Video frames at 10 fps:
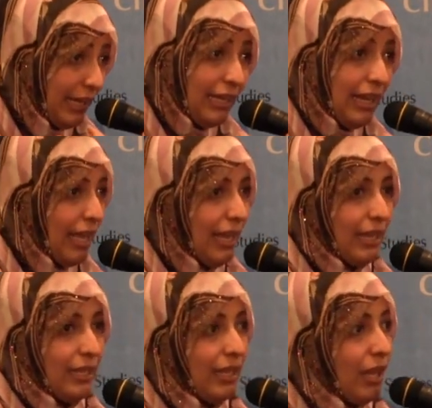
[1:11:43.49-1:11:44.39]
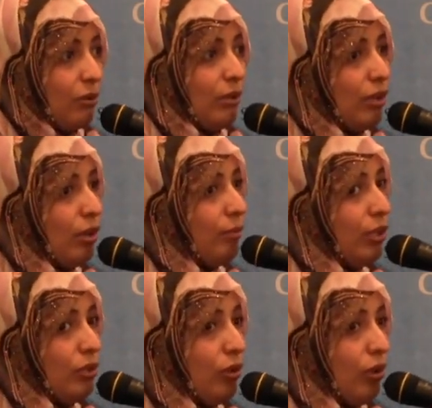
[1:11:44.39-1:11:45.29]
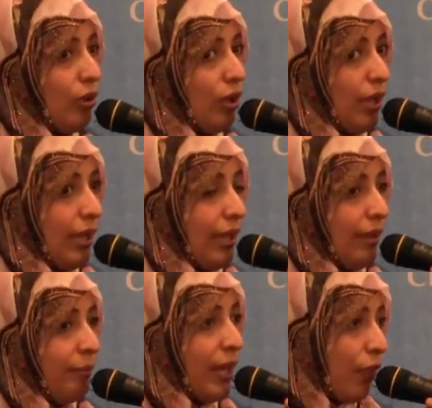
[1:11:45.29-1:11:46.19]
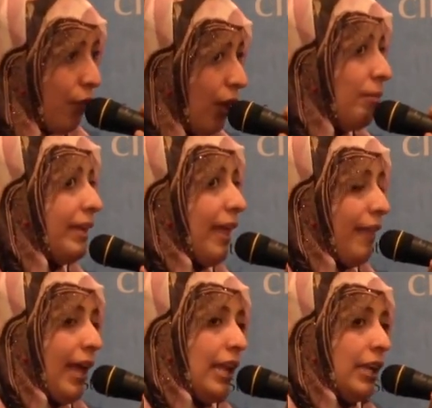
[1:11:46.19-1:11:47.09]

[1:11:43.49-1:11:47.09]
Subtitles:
The effort, yes. This is true.